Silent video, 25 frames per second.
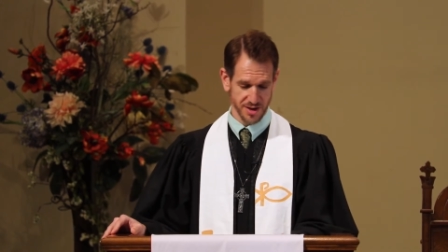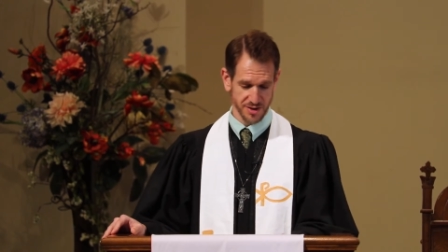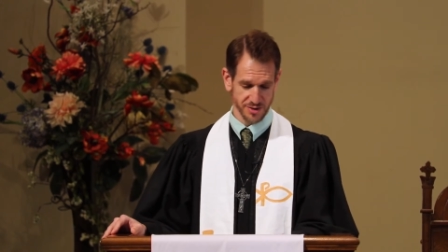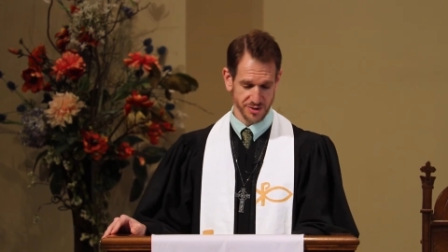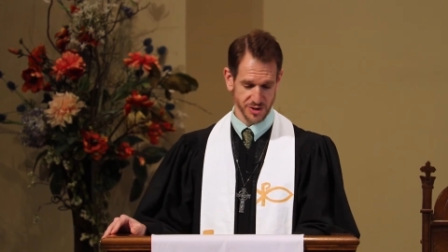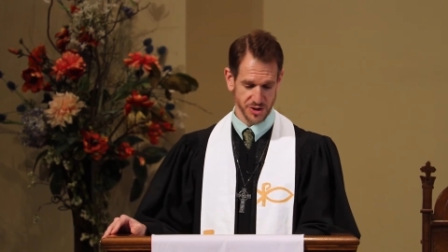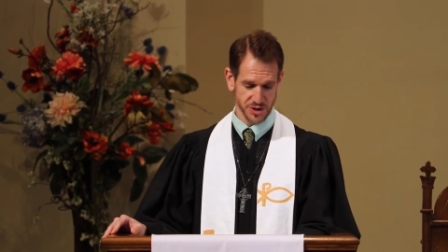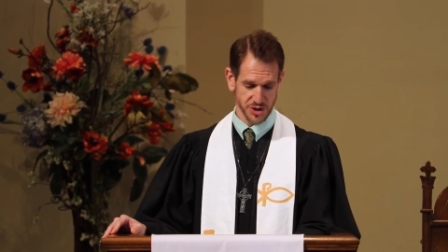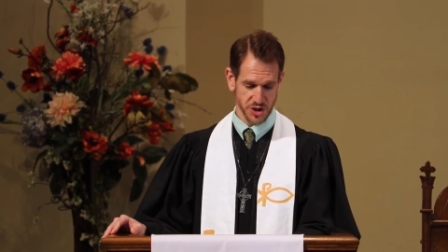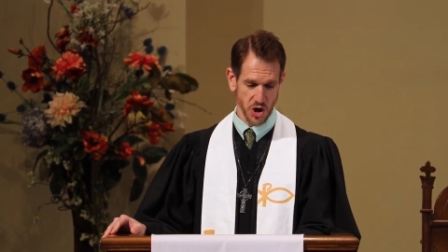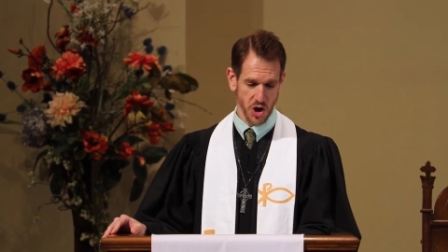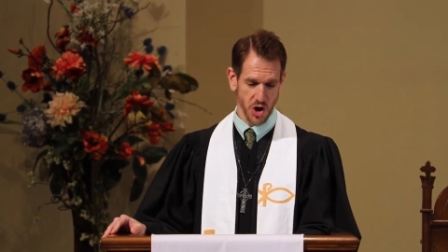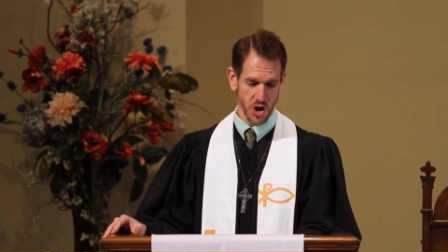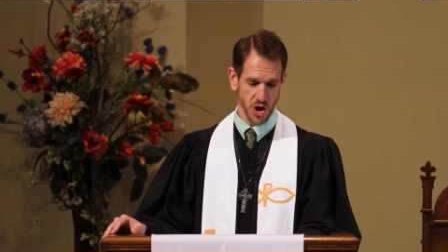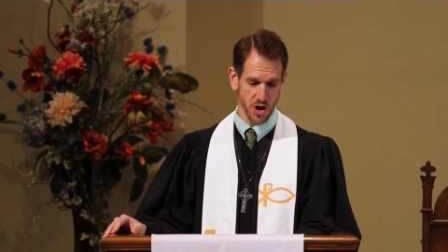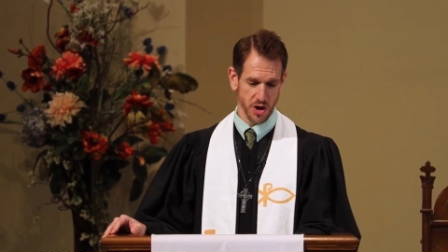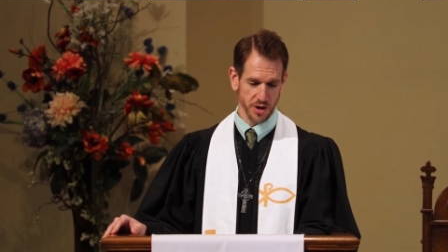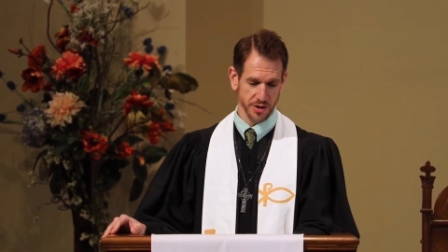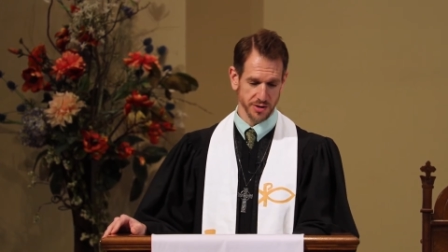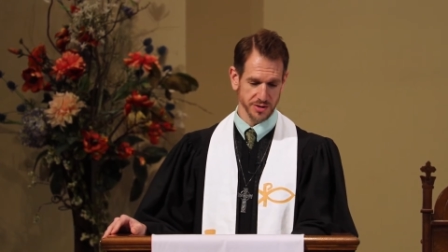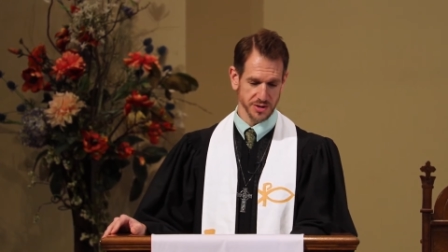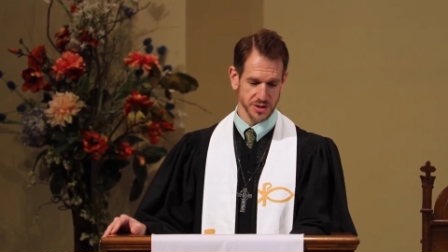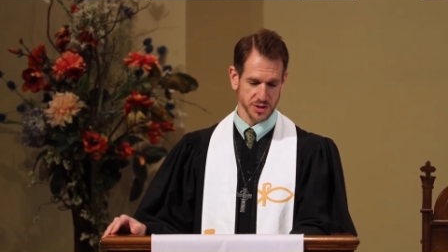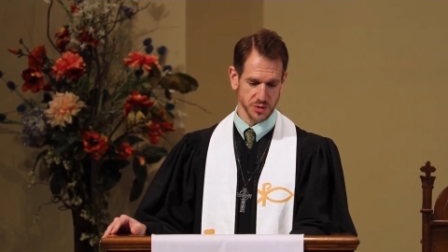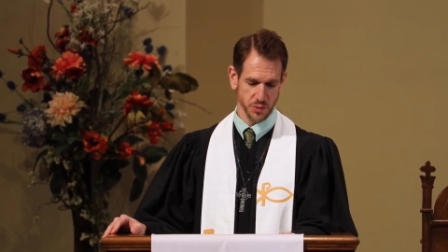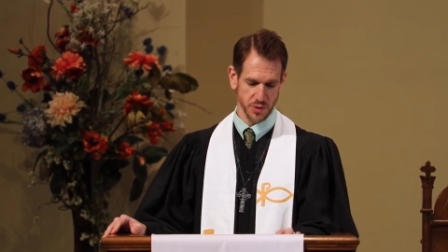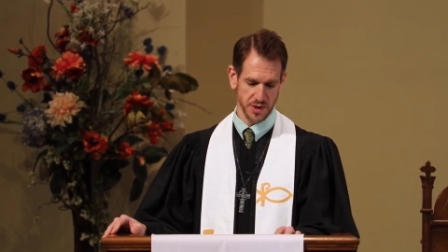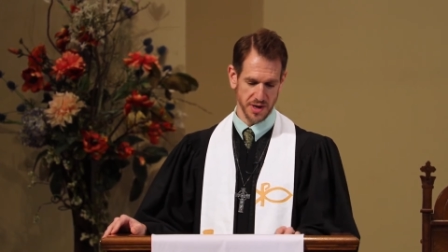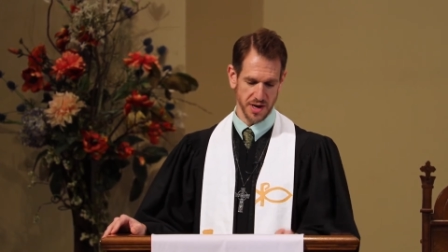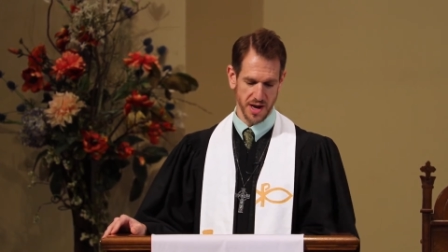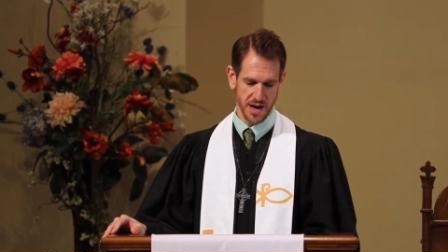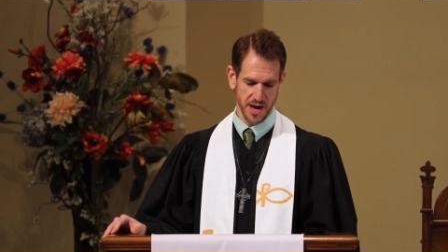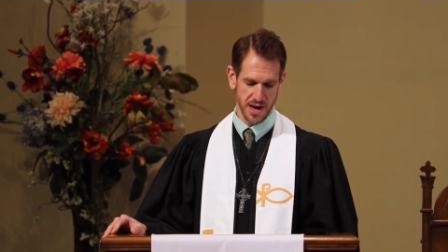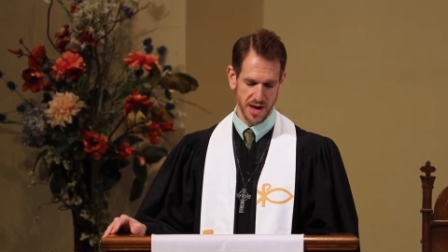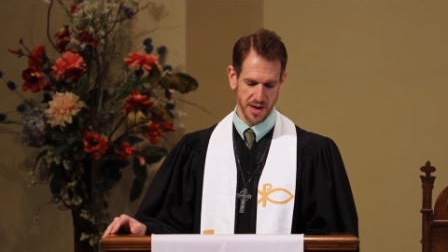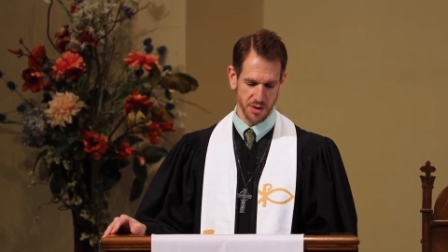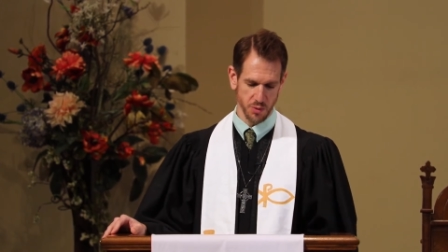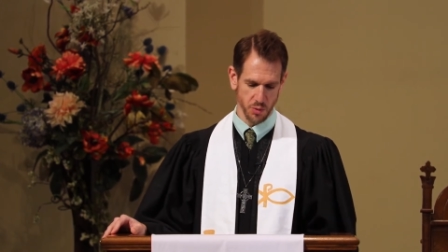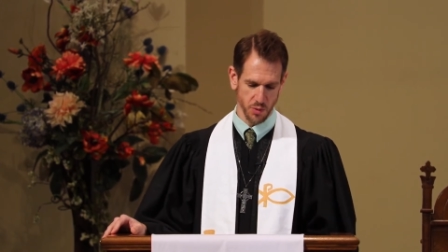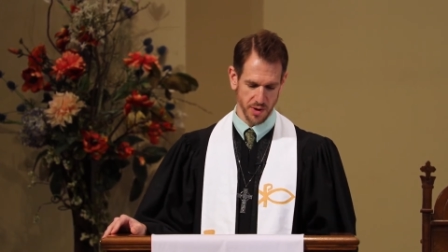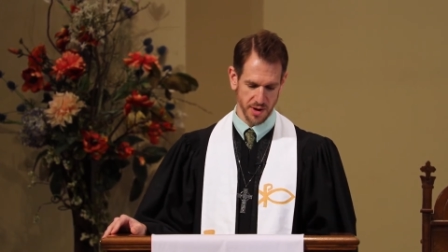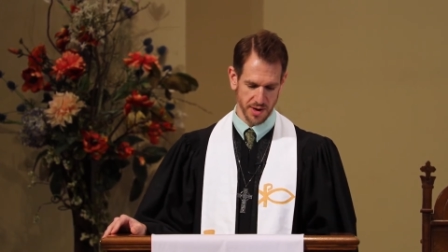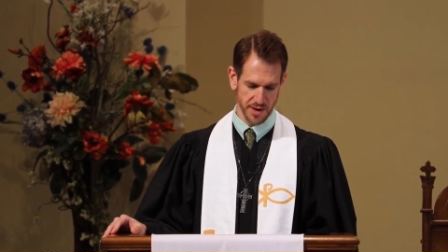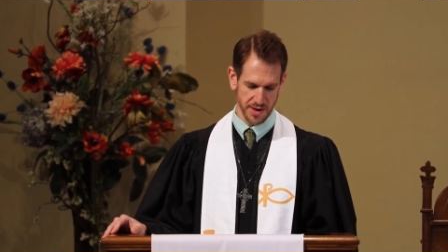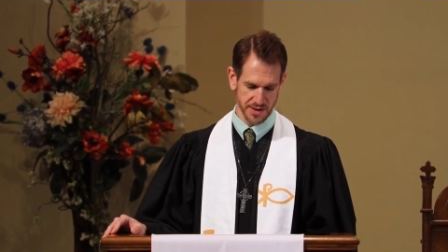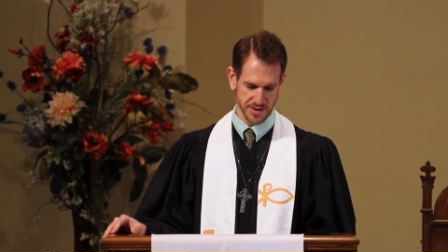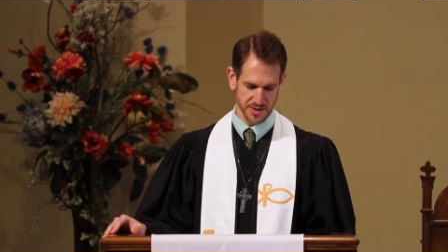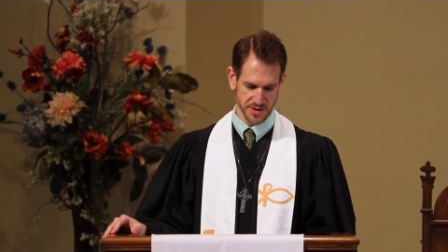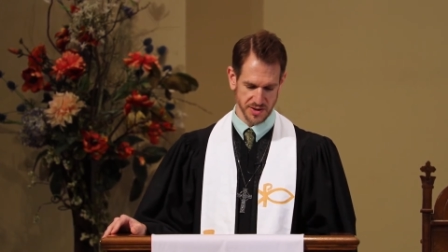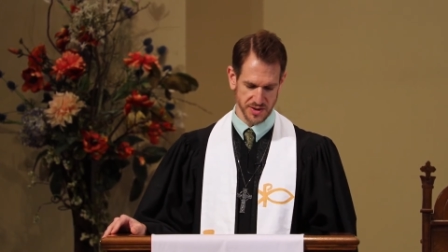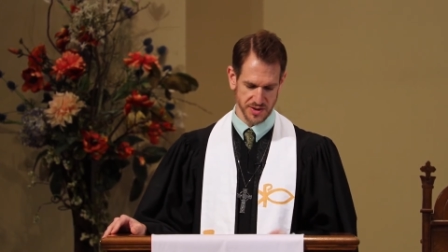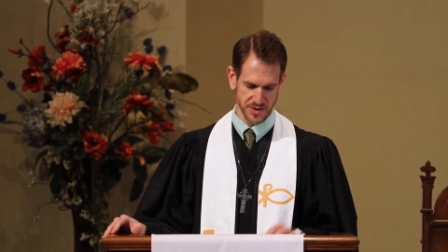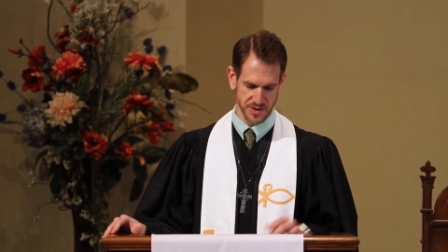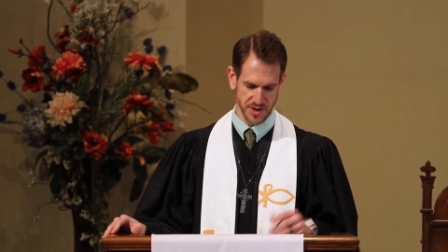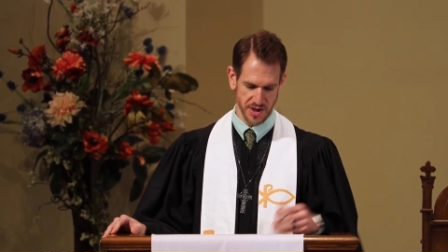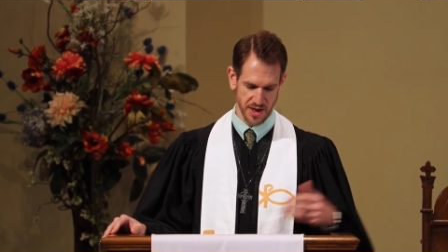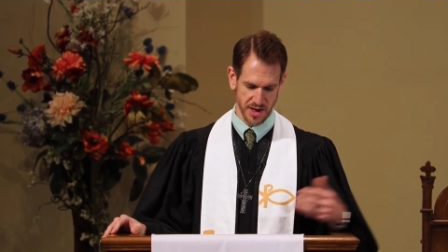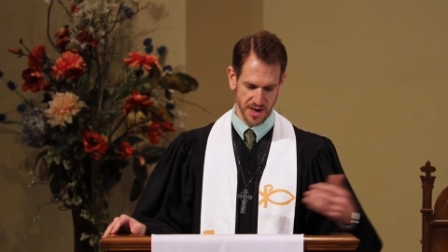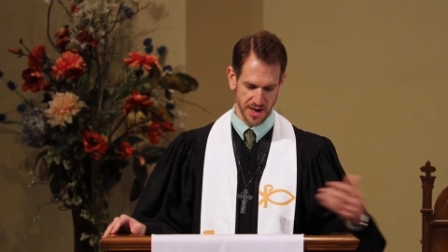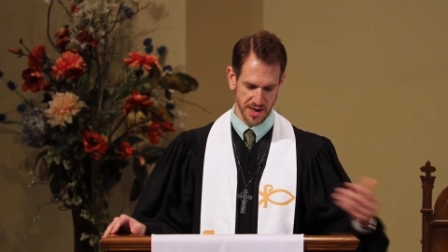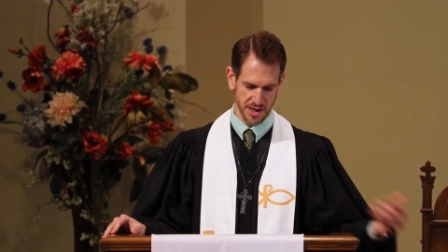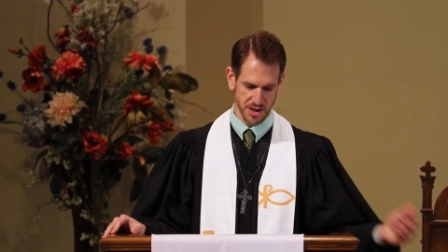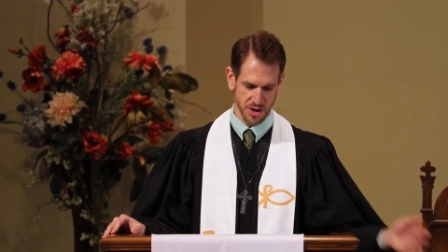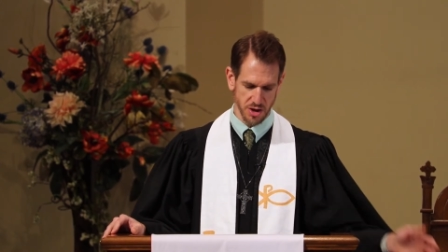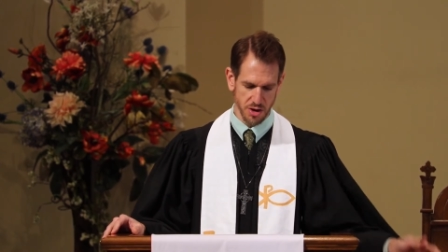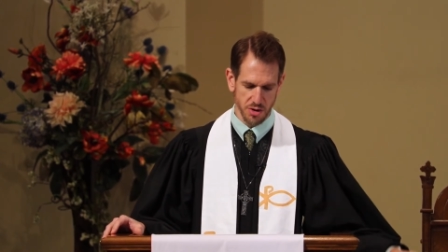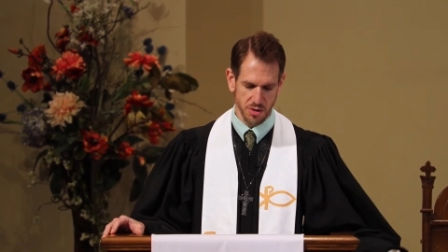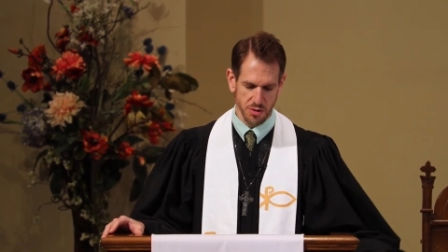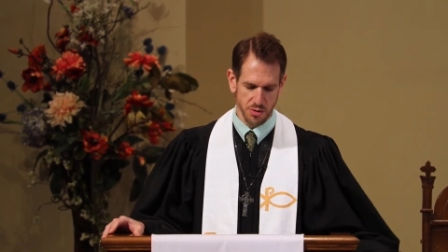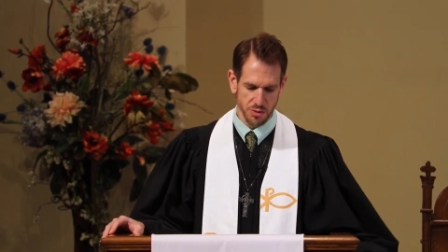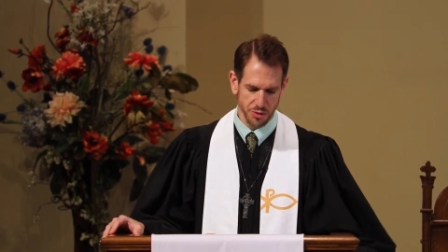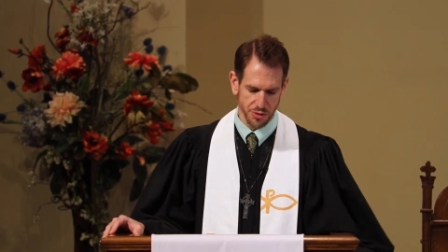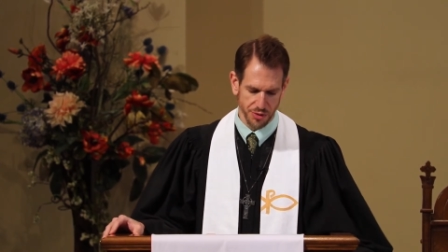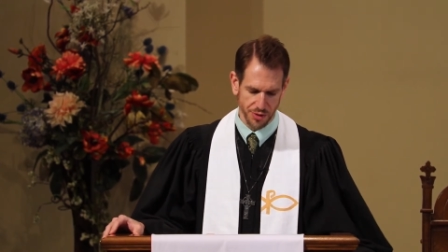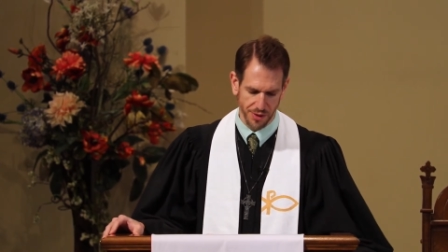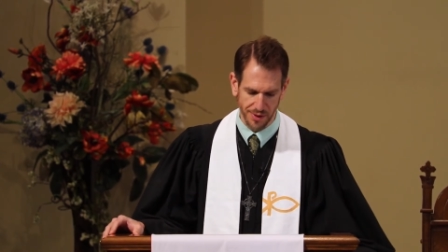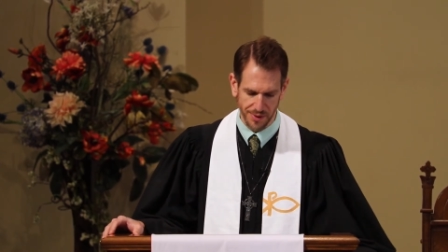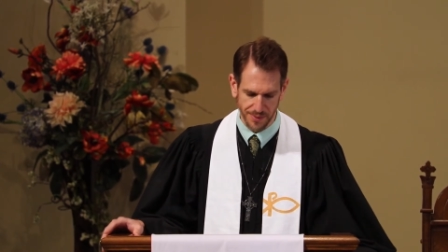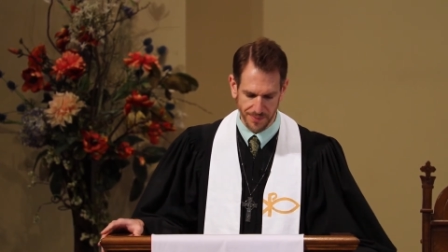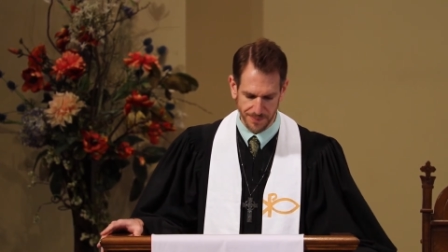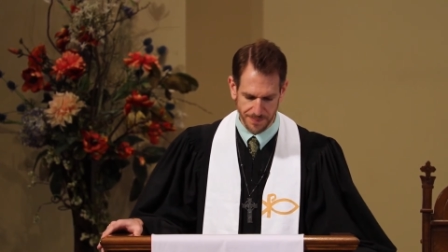songs when I was a youth